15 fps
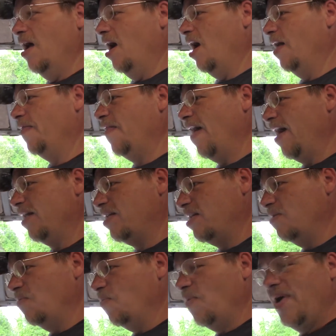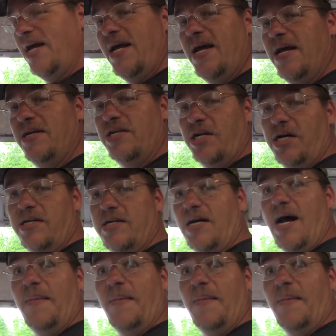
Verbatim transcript: uh, that we just